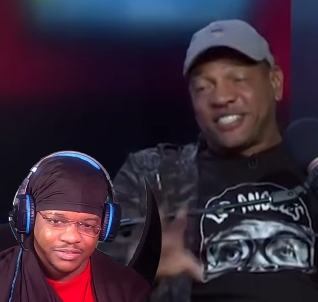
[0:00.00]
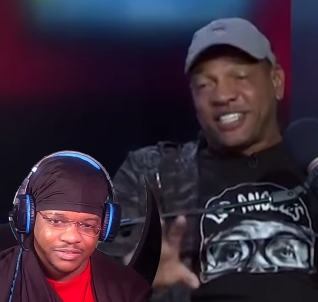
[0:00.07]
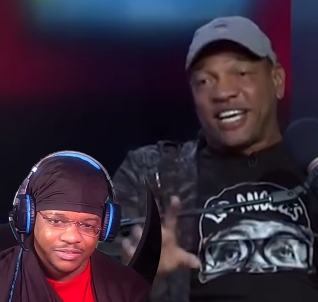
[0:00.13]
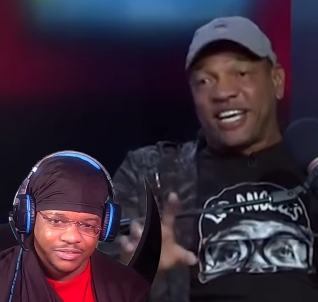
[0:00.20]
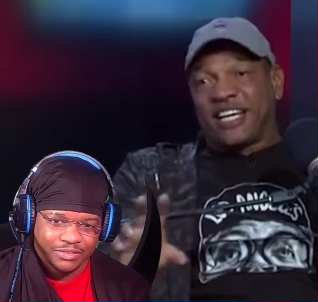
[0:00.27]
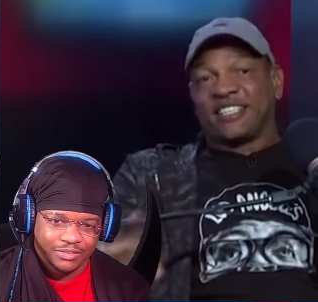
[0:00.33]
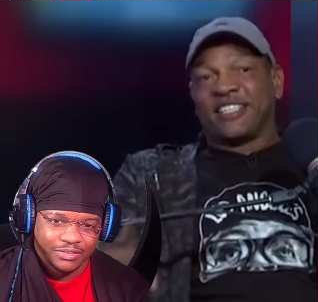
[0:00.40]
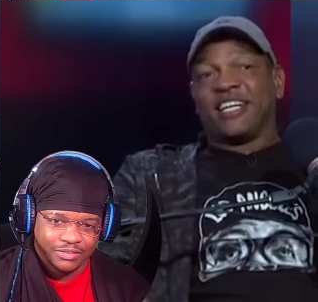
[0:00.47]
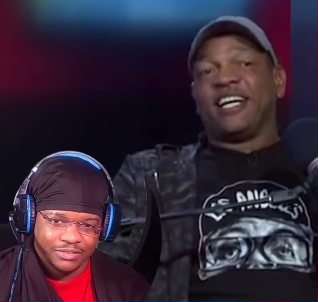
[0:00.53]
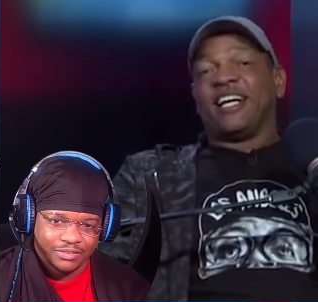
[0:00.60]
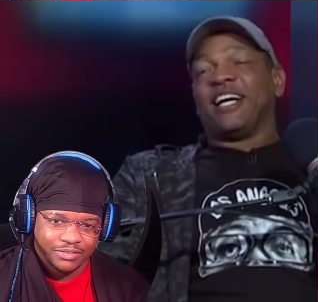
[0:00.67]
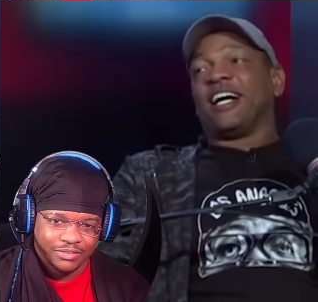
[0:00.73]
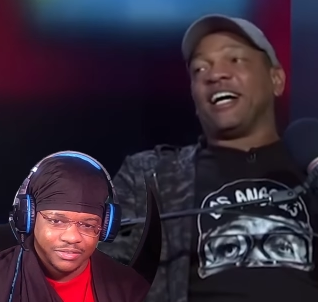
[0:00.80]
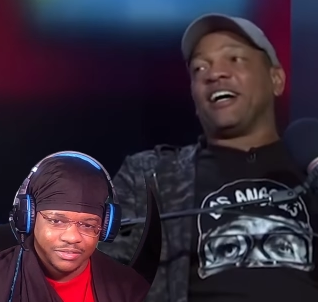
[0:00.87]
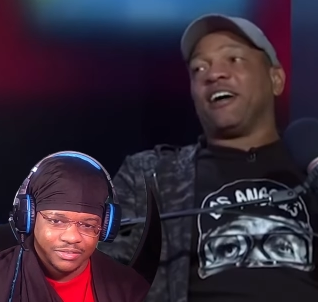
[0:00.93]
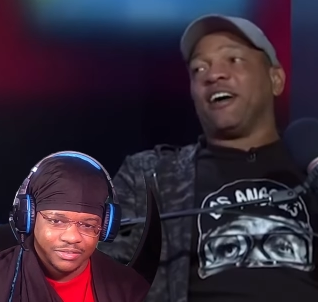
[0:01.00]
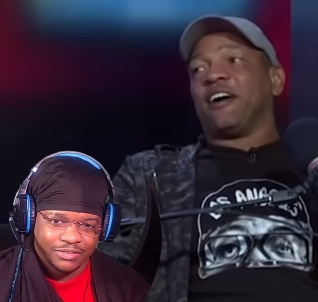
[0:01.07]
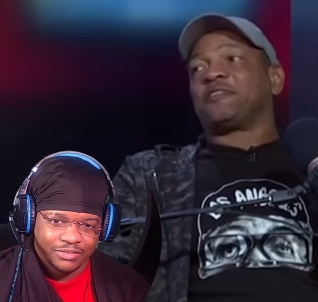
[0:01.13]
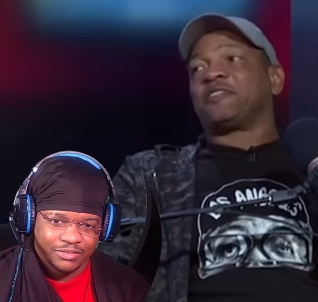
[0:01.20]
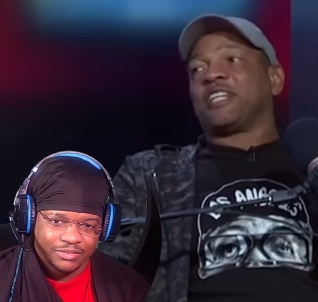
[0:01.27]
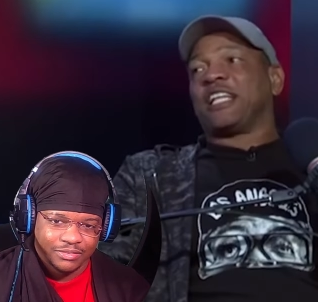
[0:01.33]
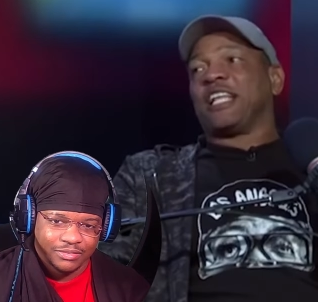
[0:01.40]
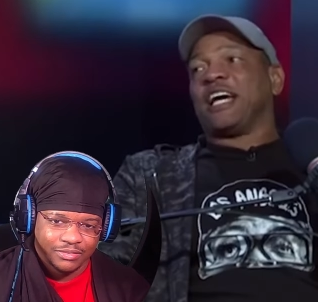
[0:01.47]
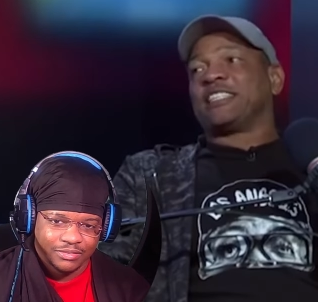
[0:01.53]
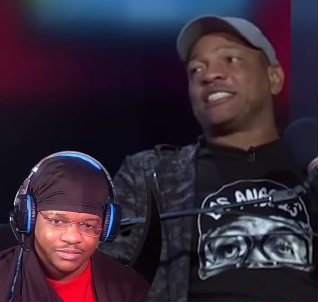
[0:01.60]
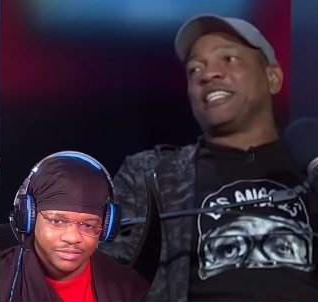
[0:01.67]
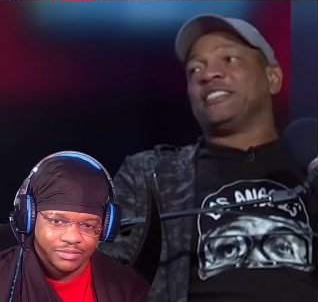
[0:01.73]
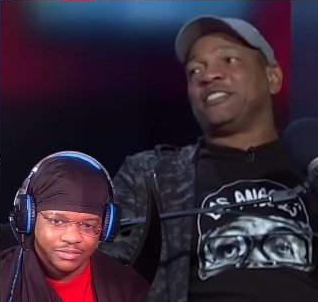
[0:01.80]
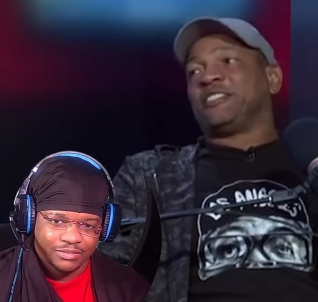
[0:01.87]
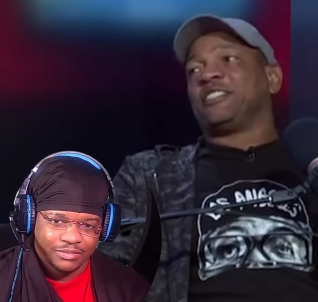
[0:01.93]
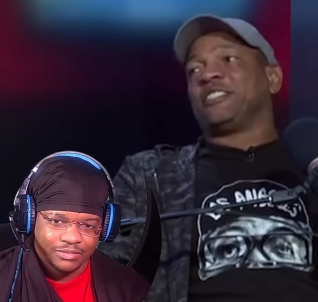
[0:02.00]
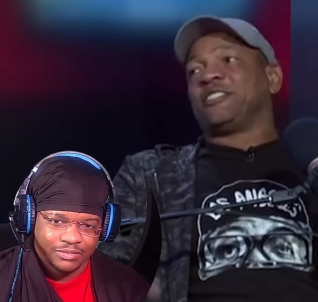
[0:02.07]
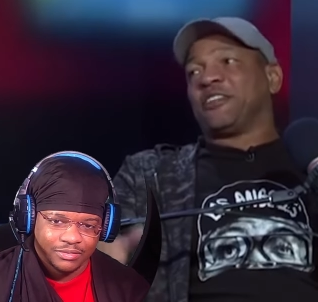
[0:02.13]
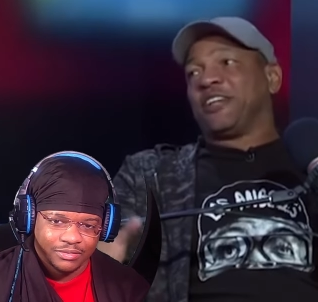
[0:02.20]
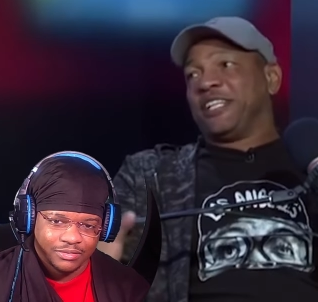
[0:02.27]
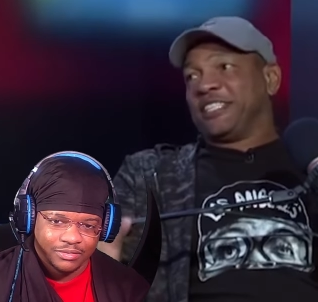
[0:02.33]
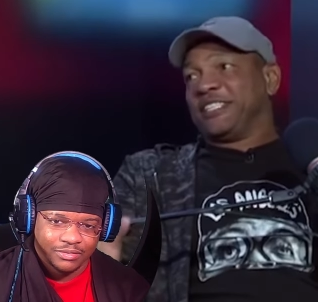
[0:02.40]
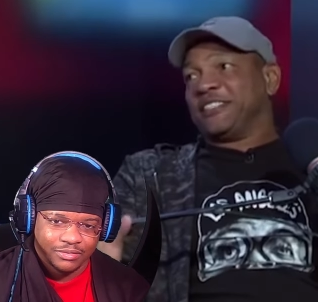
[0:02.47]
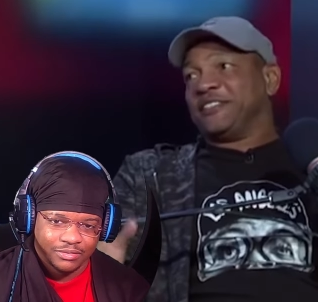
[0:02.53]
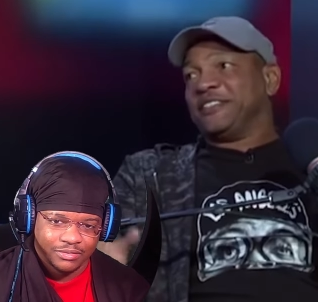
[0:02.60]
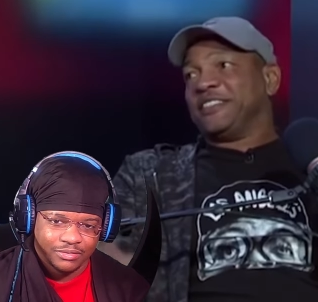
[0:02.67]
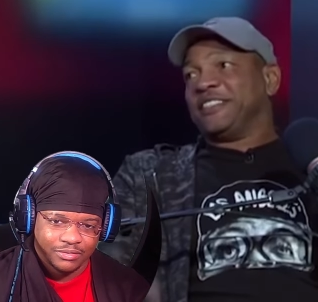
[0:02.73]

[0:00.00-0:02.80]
Speaker 1: said, oh, no. uh, "Off the glass into the trainer."